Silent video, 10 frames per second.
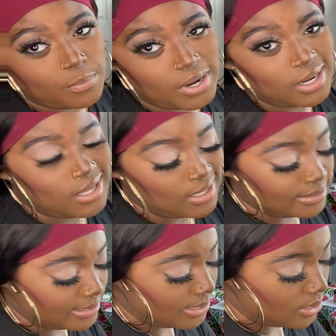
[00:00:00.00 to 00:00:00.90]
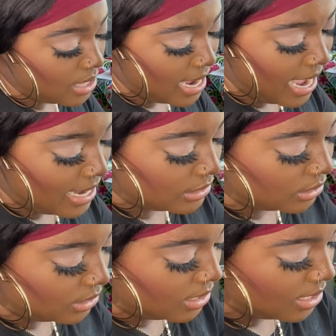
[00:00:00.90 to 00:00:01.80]
put it in until I
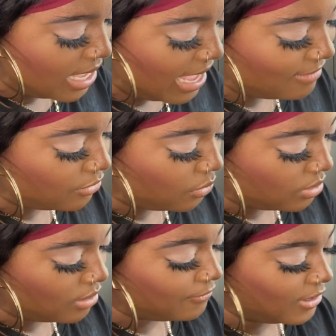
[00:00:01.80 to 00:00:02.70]
actually have the order.